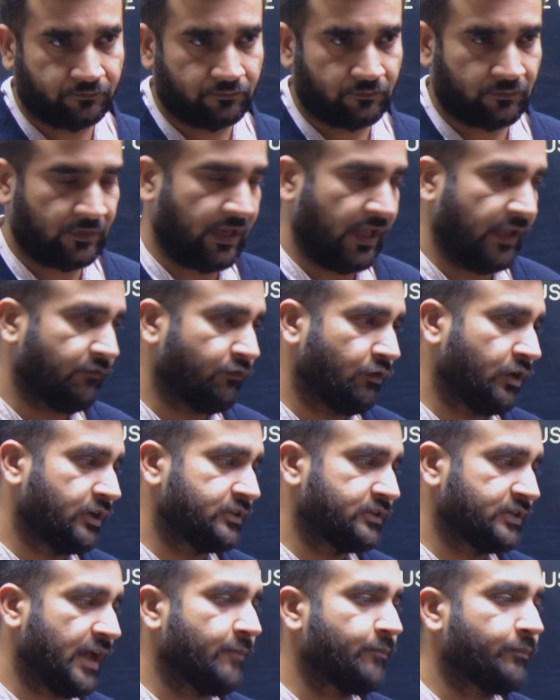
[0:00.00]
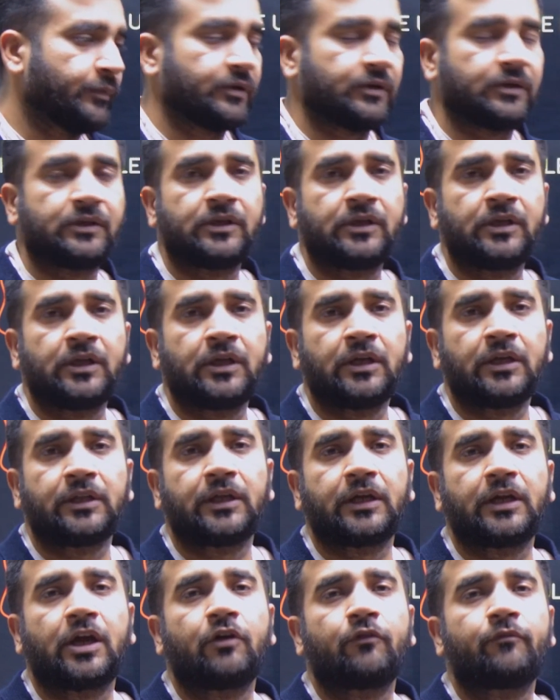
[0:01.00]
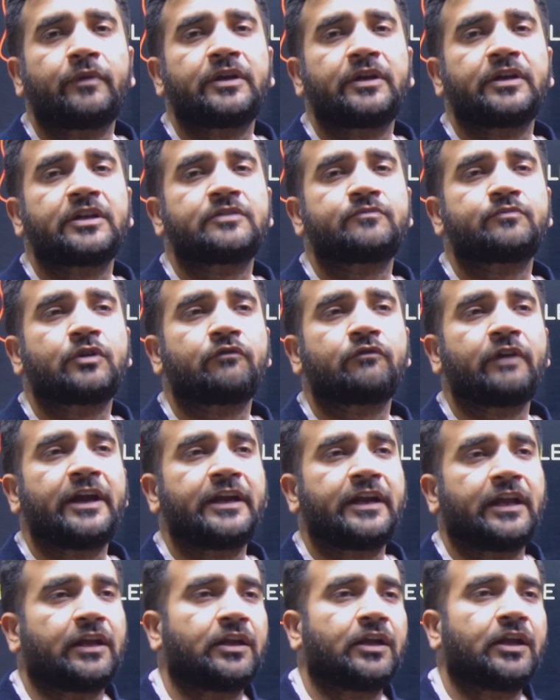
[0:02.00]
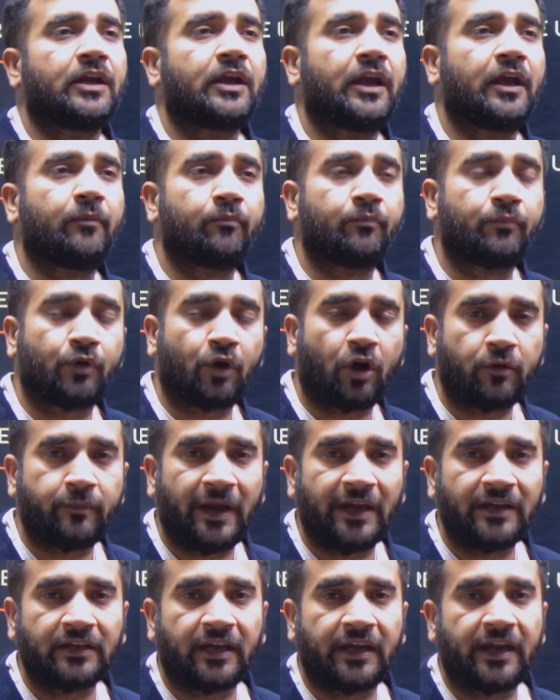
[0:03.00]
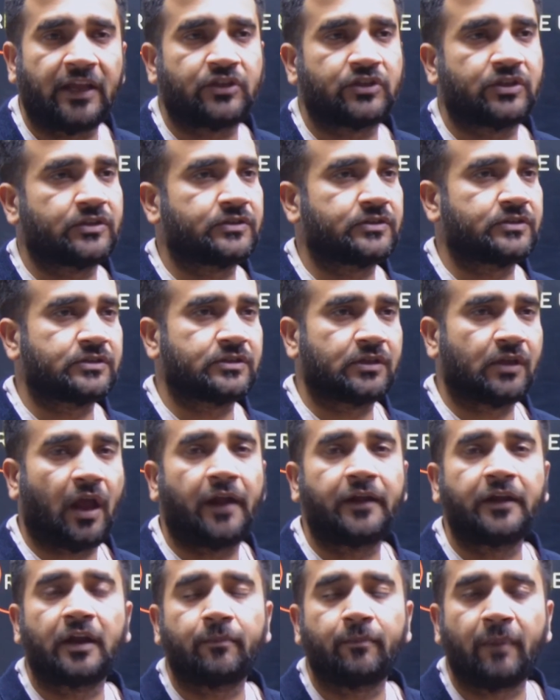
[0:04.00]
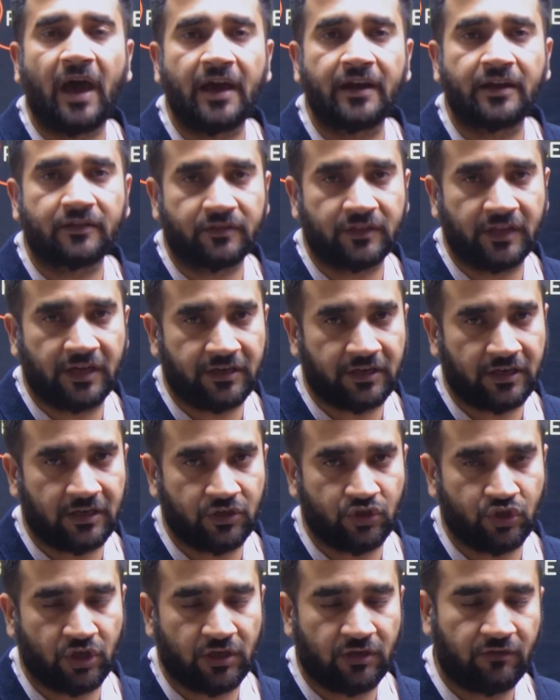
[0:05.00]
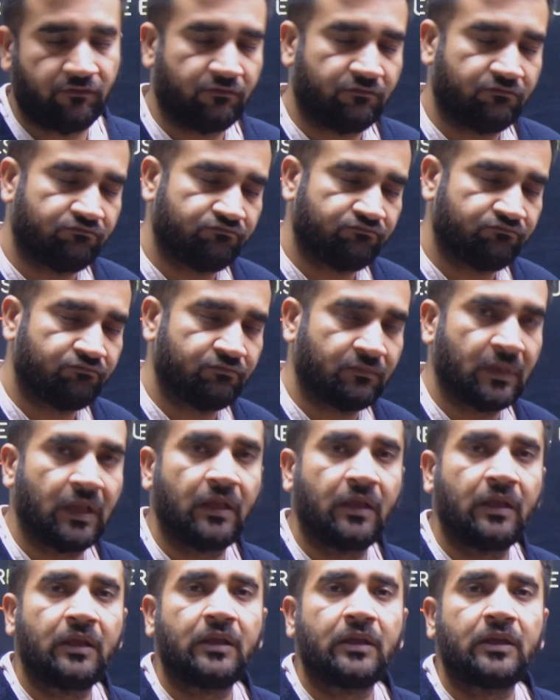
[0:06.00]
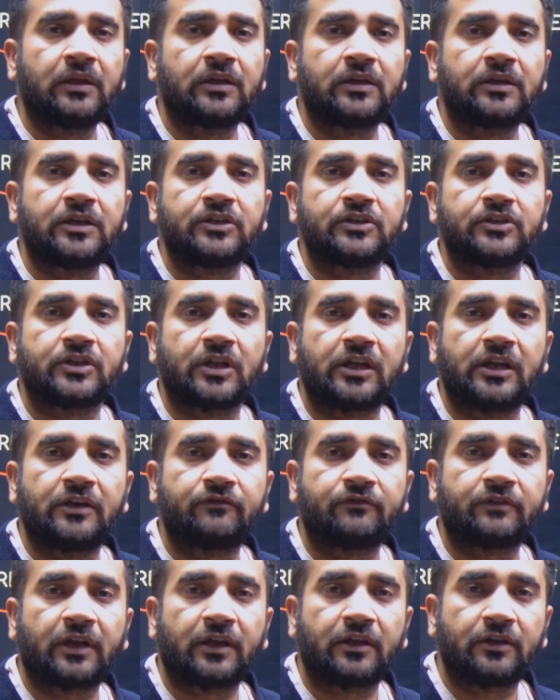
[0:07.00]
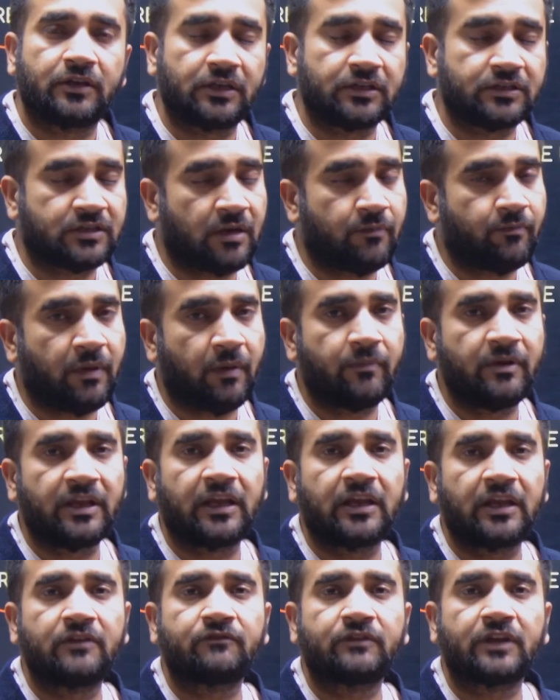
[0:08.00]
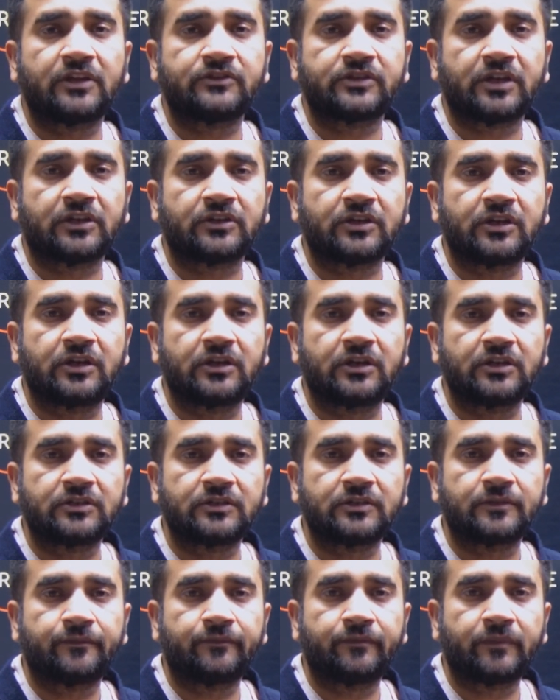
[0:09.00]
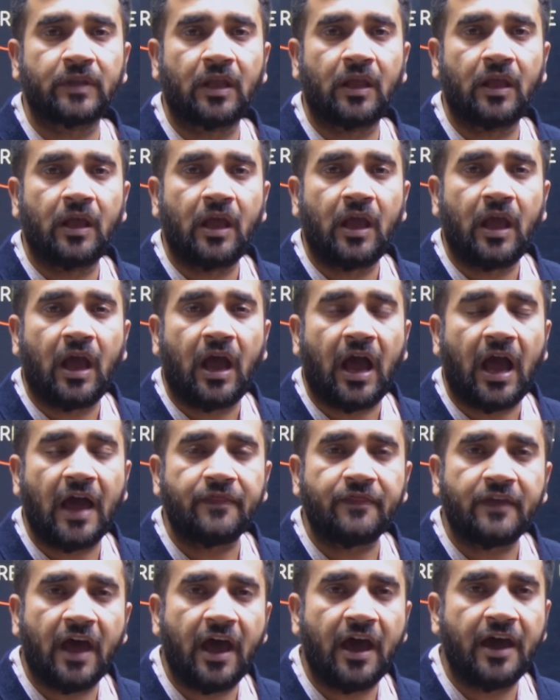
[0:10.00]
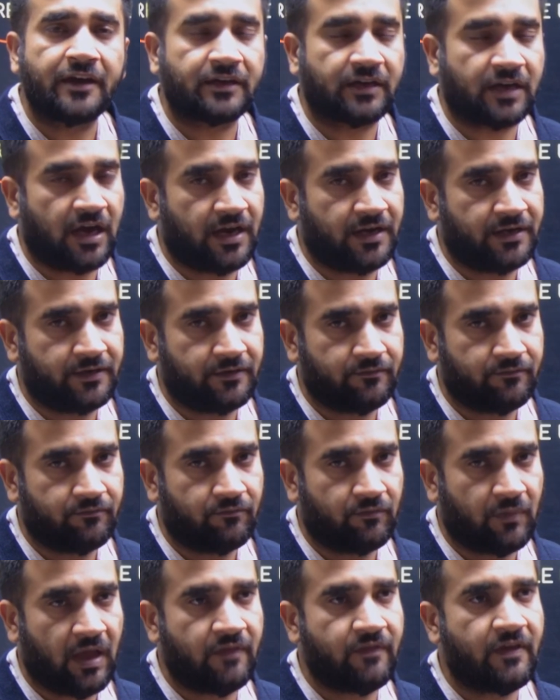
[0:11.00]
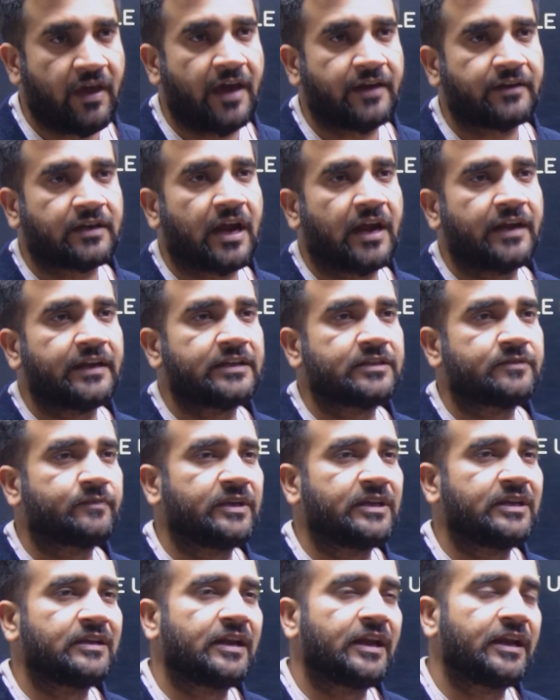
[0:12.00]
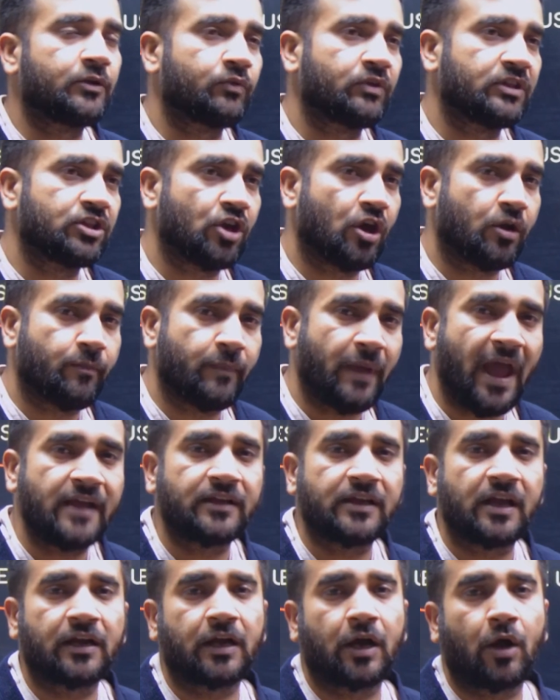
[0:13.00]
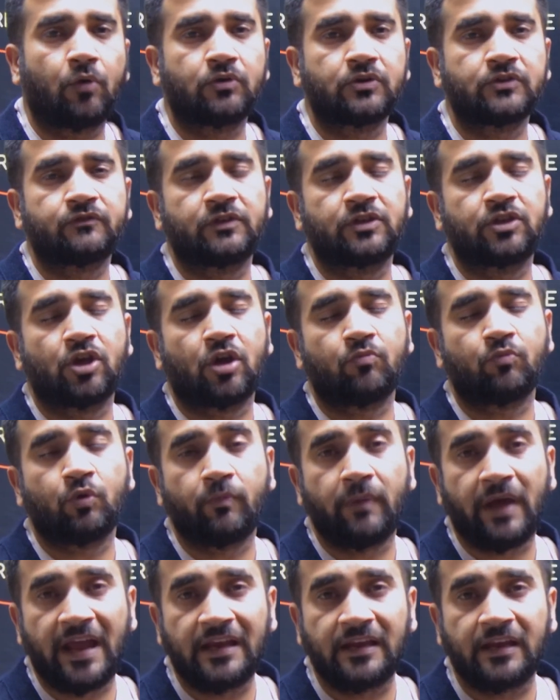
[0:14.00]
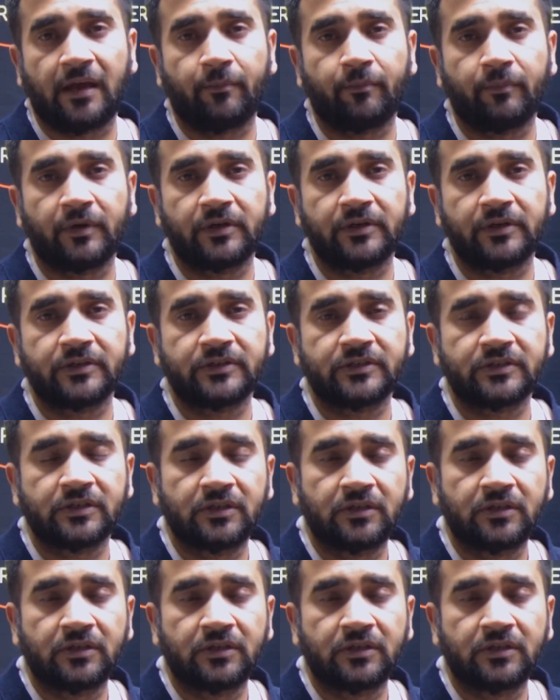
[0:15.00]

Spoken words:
Like for example, the government is providing broadband connections under BharatNet initiative. Digital public infrastructure it is. Aadhaar card is being linked with your bank accounts, with your mobile numbers.